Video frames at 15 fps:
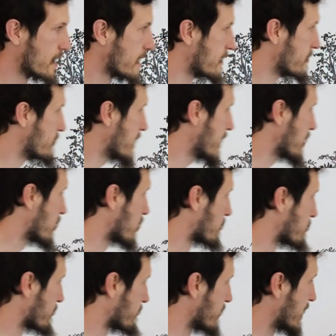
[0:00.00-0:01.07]
They are
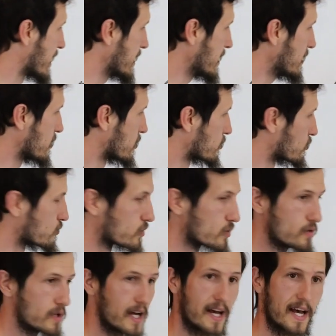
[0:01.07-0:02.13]
providing root